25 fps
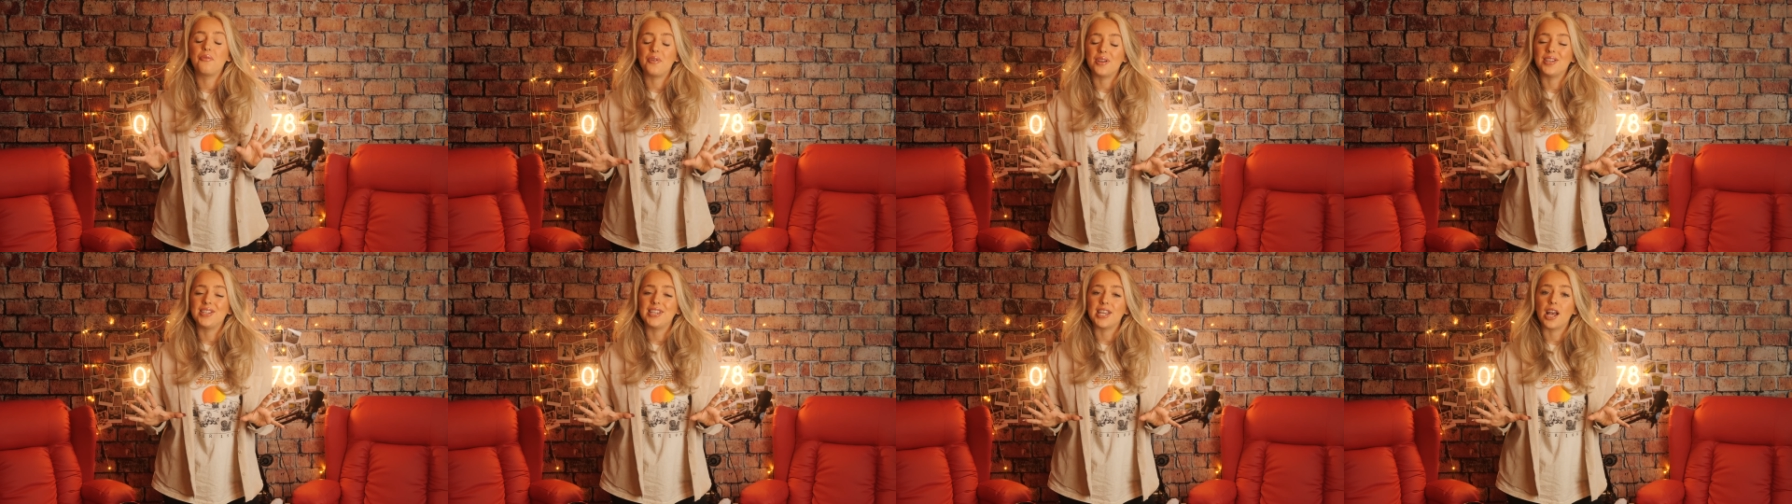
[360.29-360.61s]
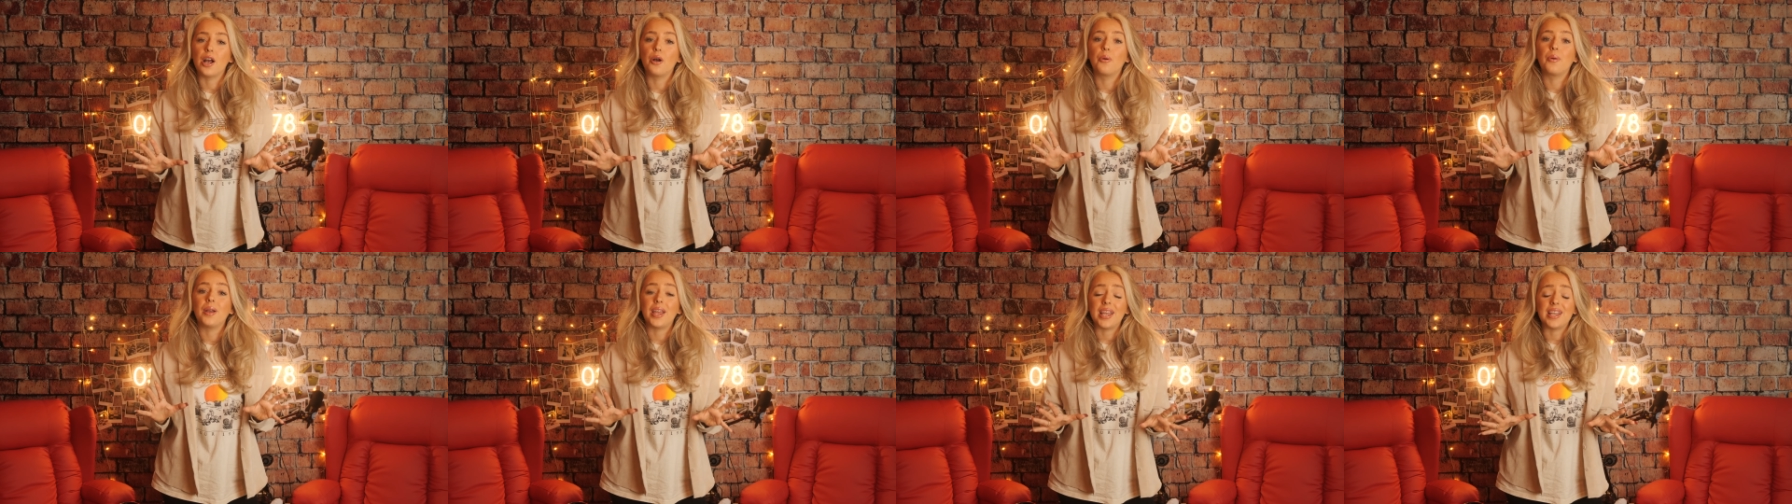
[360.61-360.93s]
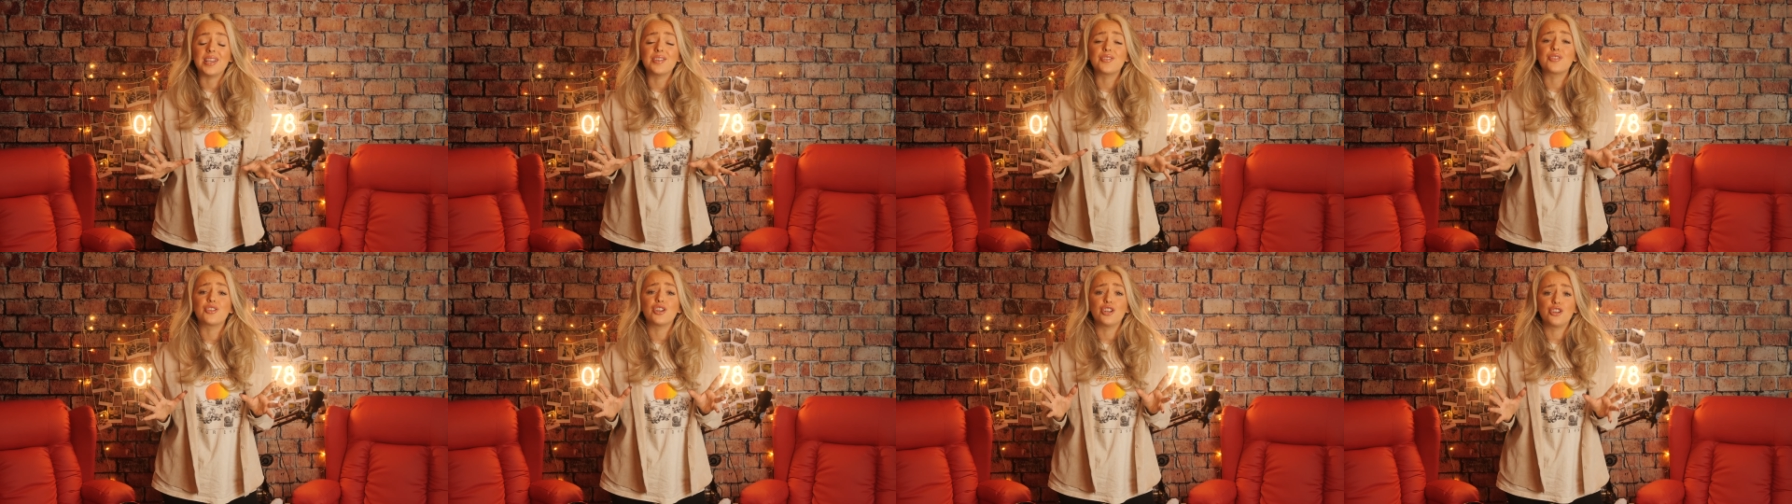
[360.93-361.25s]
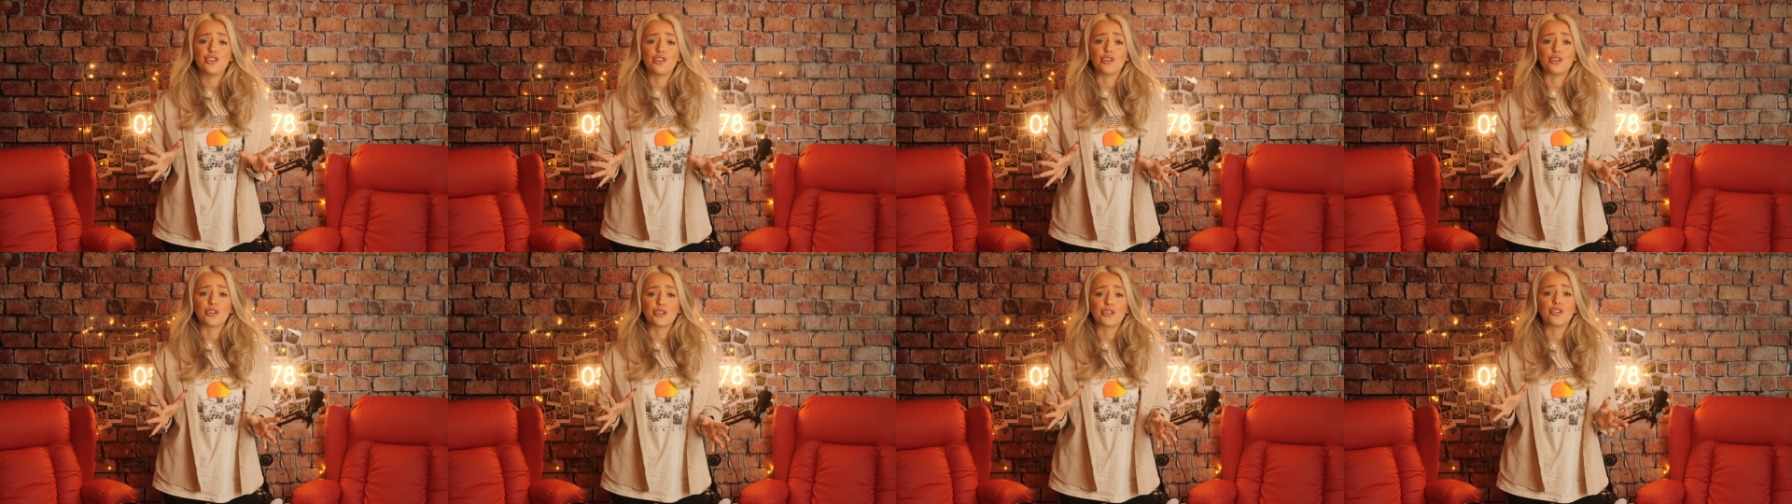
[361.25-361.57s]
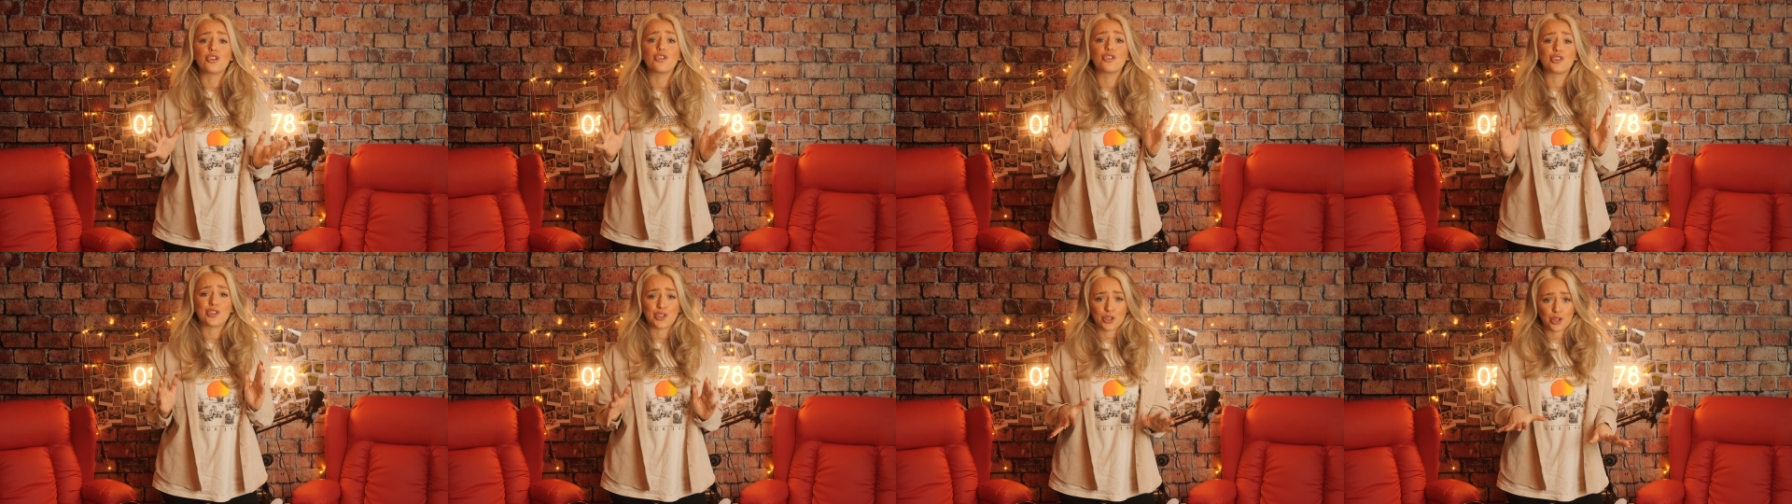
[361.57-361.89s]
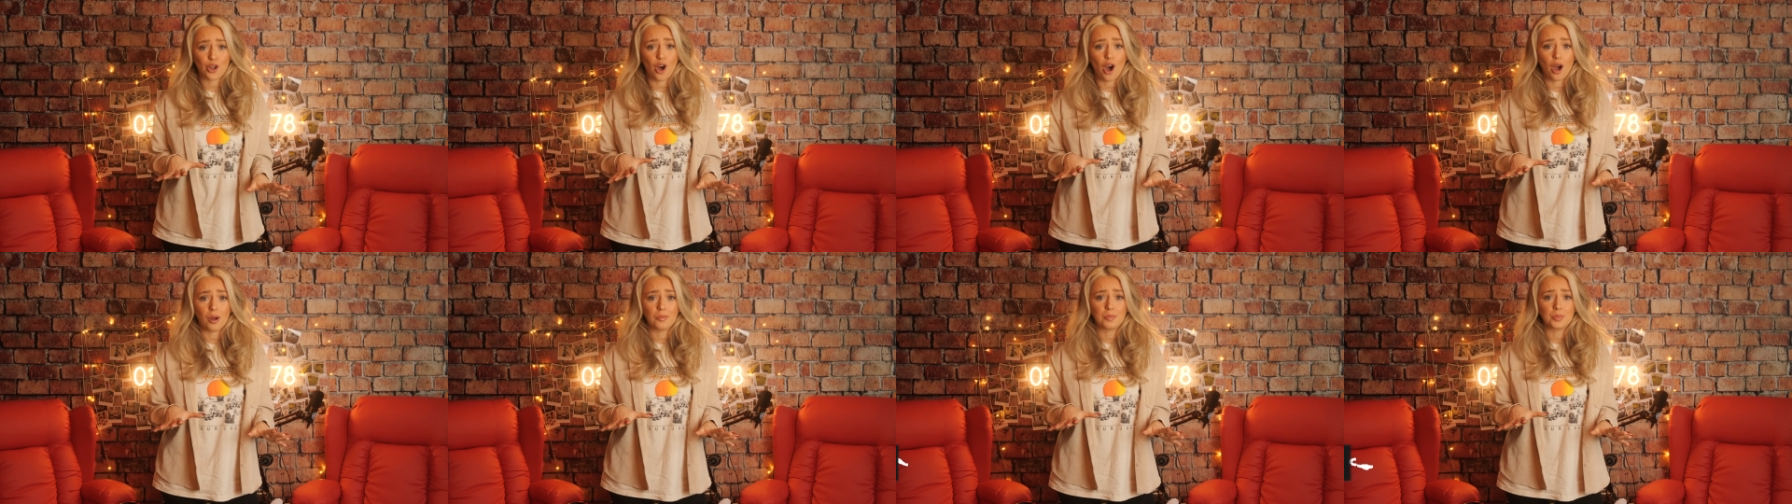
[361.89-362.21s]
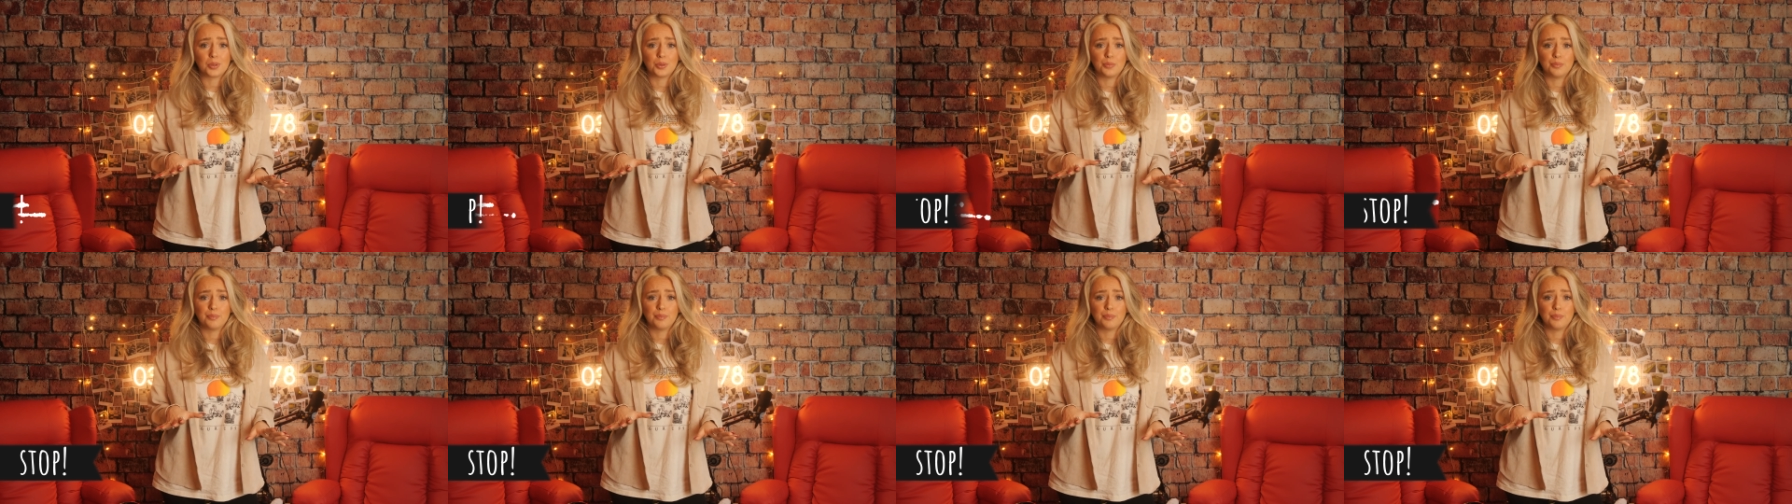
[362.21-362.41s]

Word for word: video is to just stop.